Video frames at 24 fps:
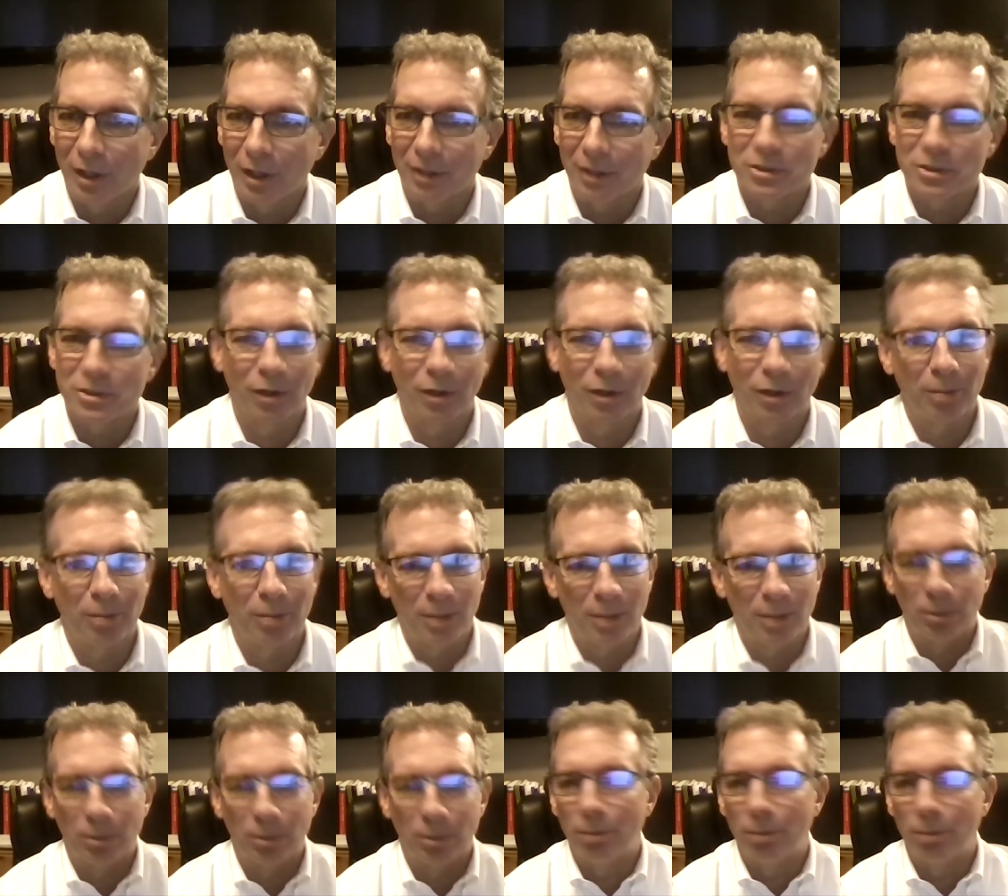I saw that
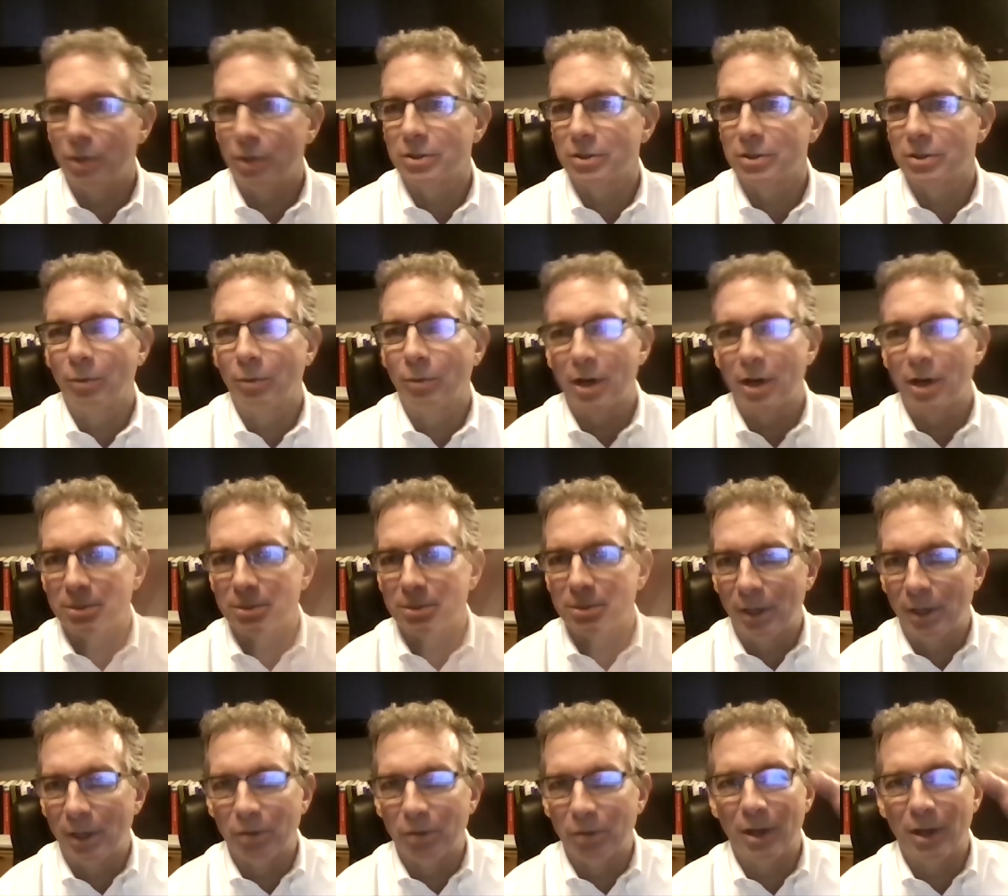bubble burst and watched
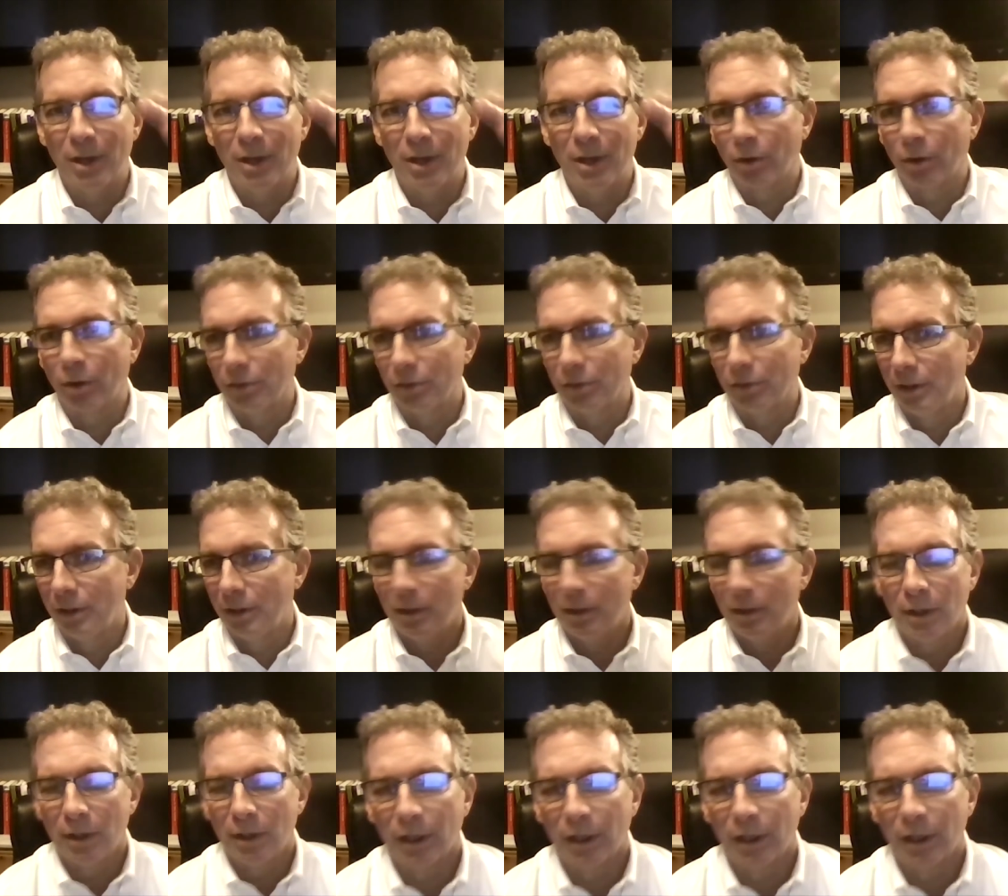my own net worth
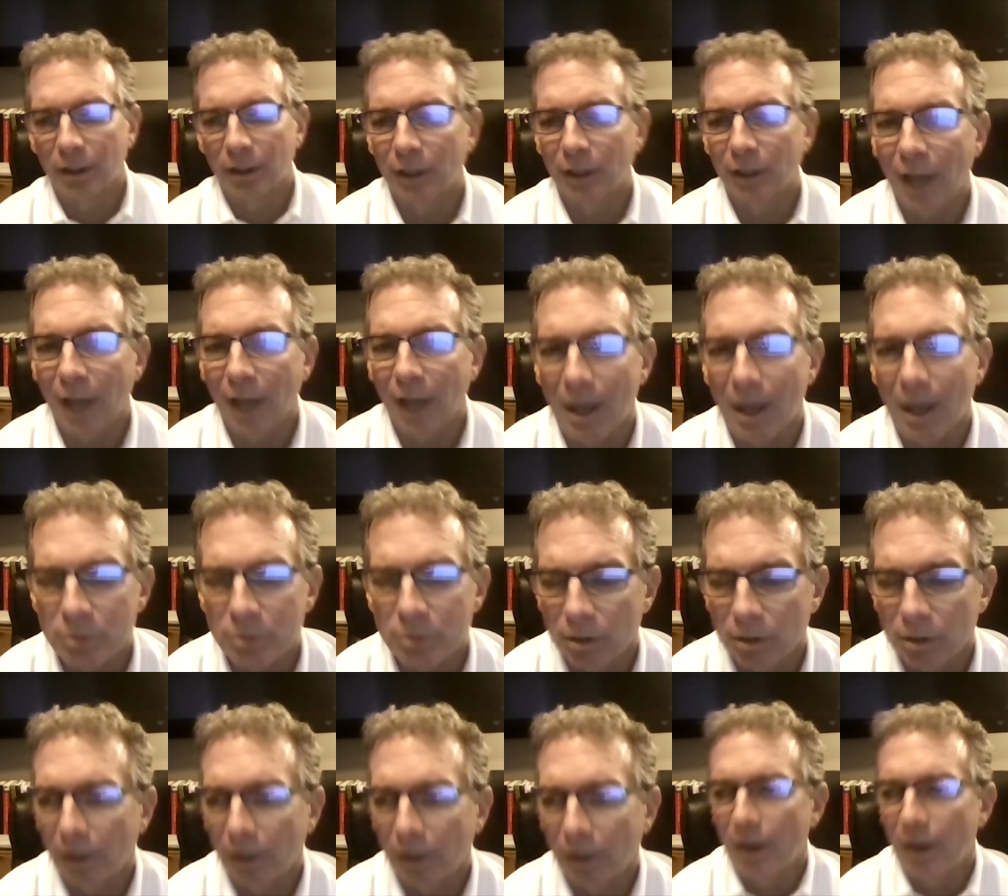
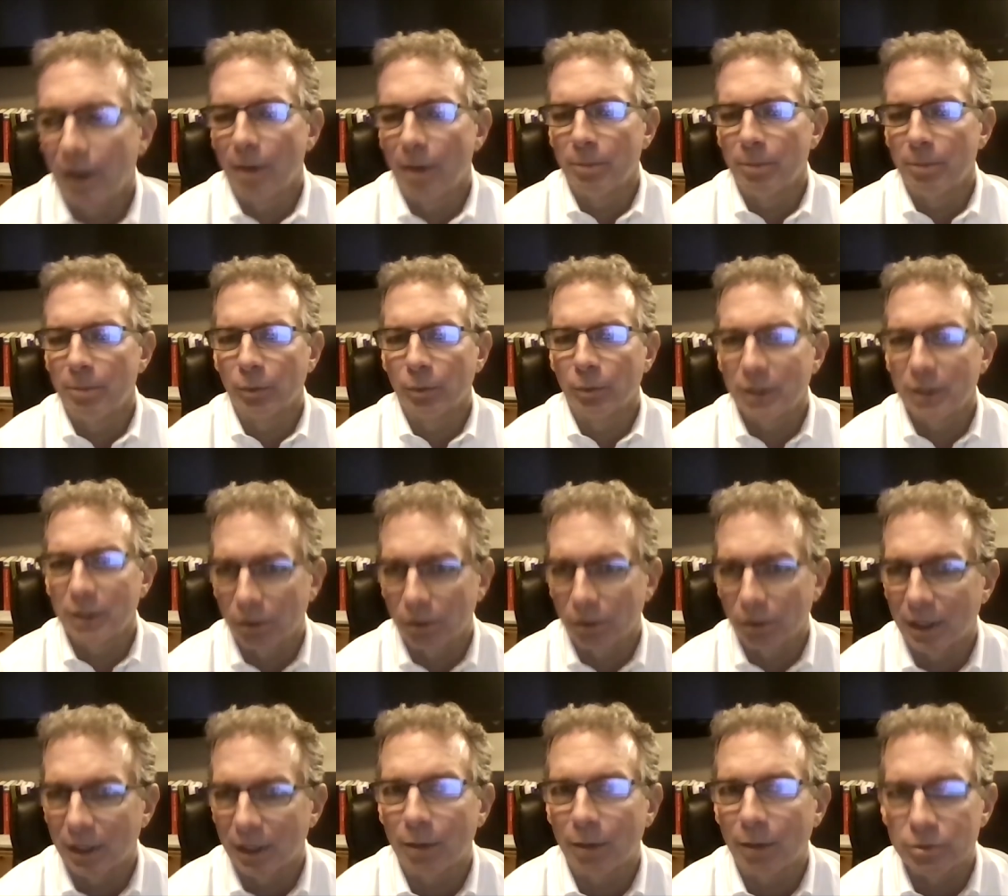collapse. But we did
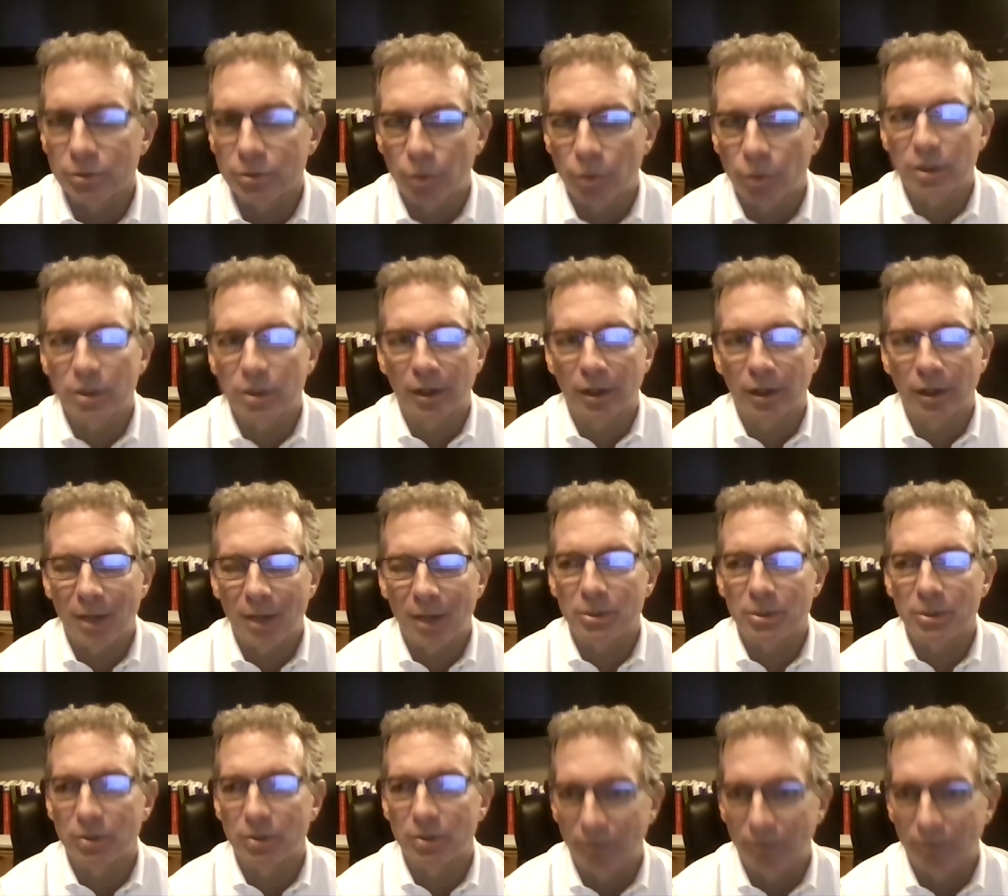okay. I was fortunate. Our company
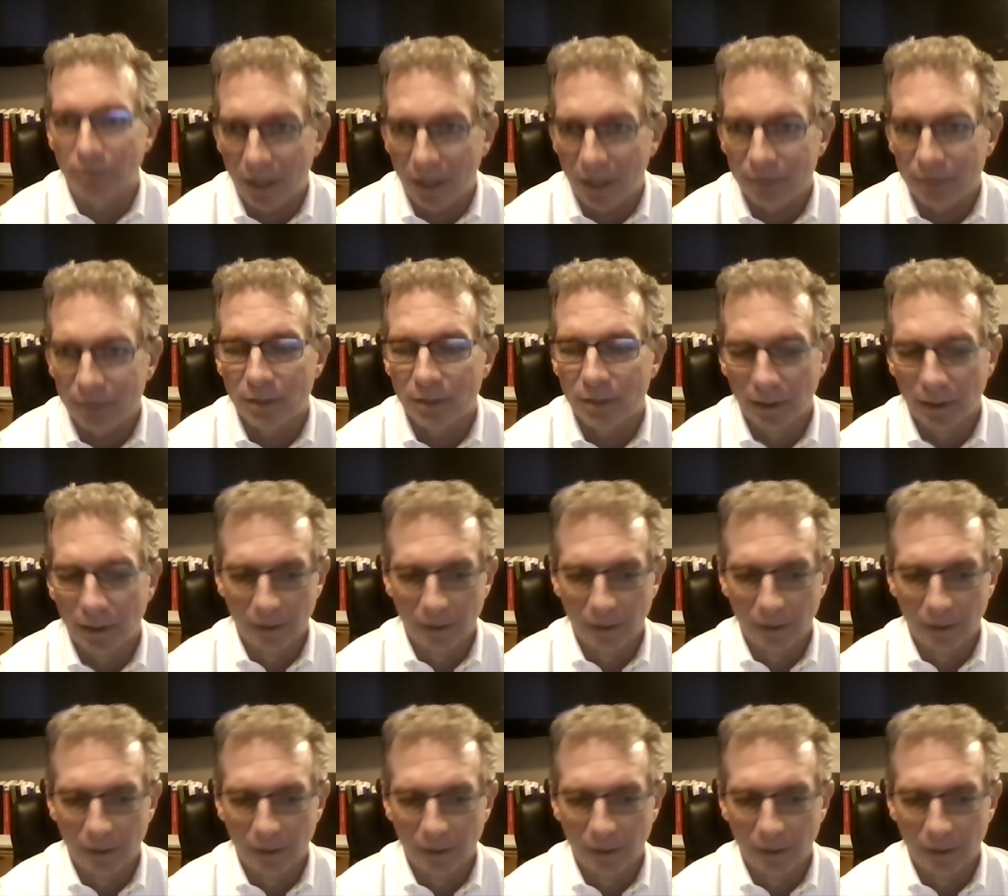survived.